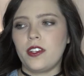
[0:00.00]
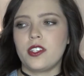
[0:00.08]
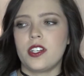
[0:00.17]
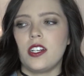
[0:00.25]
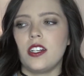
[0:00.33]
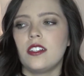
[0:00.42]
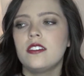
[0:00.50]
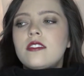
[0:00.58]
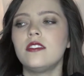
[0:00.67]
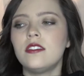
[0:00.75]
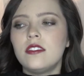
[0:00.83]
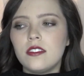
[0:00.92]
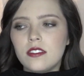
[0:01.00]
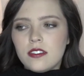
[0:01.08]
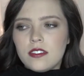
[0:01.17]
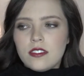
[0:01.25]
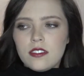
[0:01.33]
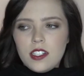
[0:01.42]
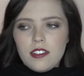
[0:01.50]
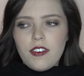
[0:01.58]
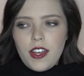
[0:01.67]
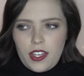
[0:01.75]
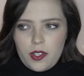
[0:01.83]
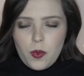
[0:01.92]
sure if
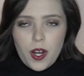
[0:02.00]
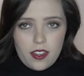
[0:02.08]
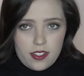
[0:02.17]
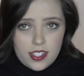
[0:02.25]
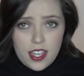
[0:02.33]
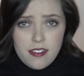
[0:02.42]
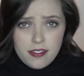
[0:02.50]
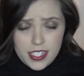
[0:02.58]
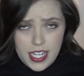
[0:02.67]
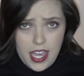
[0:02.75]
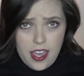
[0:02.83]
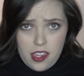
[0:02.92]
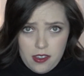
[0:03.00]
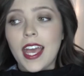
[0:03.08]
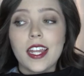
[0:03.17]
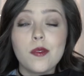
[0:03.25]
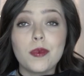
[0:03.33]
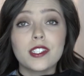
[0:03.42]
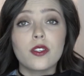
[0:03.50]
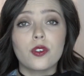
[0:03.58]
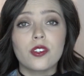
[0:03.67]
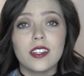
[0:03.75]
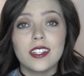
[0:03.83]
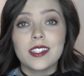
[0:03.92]
I could wear this every day and it be
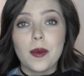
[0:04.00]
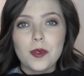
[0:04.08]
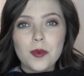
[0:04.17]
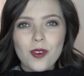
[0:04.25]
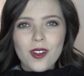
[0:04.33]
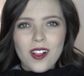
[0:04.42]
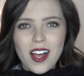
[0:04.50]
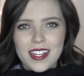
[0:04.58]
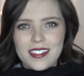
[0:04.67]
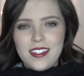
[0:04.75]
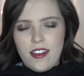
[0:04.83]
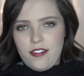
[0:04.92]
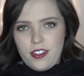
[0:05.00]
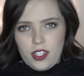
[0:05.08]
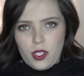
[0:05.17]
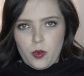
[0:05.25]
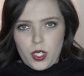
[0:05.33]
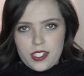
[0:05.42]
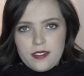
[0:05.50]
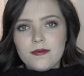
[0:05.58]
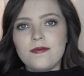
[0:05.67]
socially acceptable, I definitely would.